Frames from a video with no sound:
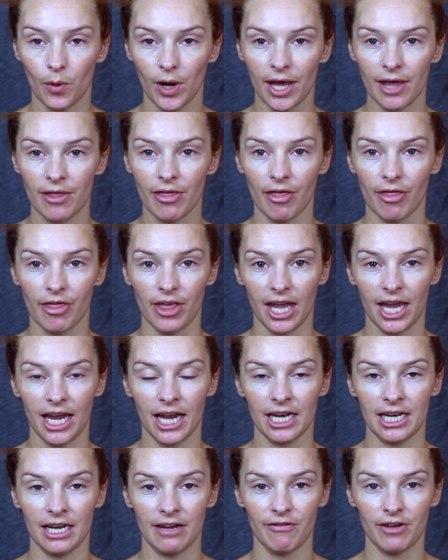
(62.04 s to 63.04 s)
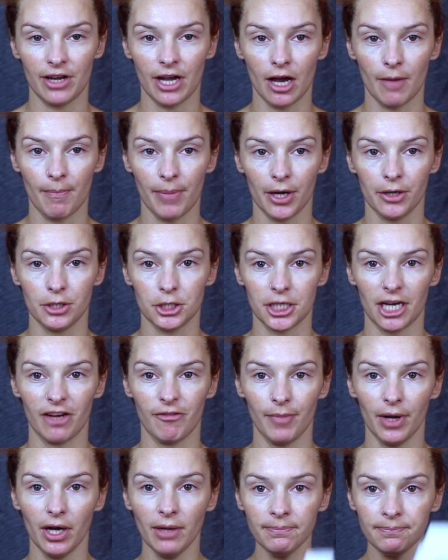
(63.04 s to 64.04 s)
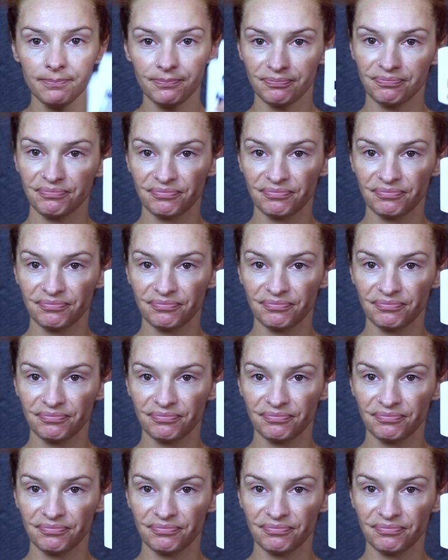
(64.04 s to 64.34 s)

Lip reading: with the Nivea Post Shave Balm.